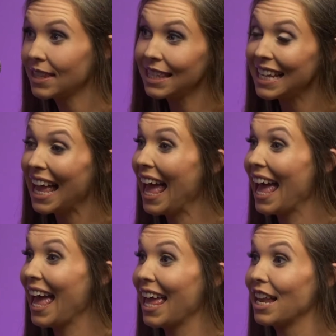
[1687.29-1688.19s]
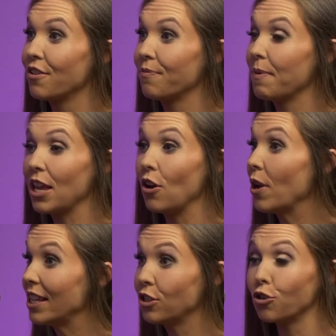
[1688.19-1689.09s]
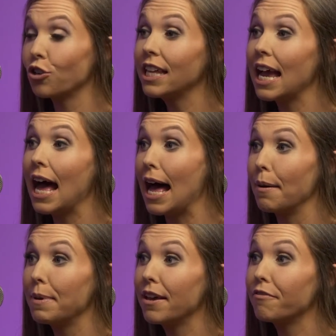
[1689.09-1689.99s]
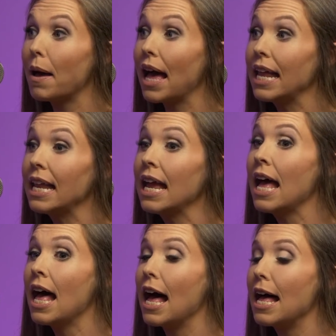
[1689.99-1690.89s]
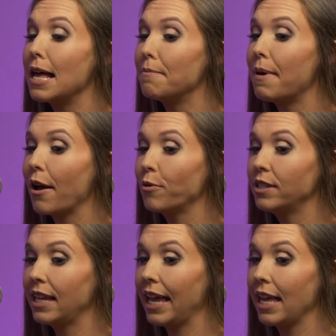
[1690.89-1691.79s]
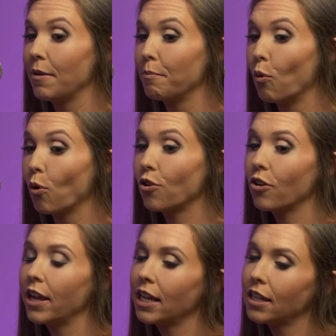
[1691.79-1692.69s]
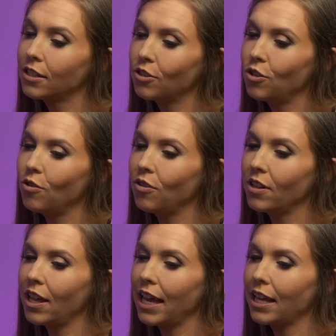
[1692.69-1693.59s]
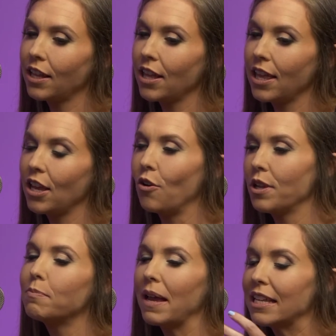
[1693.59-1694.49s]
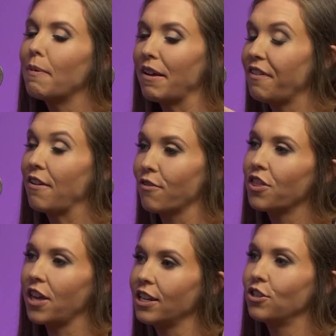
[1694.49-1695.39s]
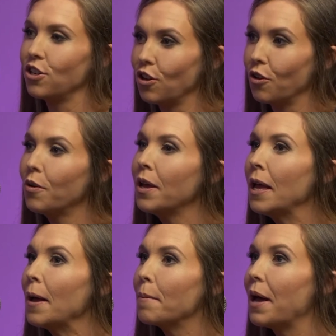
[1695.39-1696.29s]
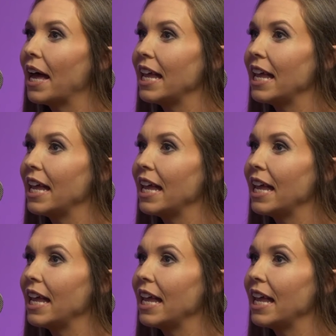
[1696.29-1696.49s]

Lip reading: And, it's certainly a hobby of mine. I would say bordering to the, like, it's my favorite thing to do. But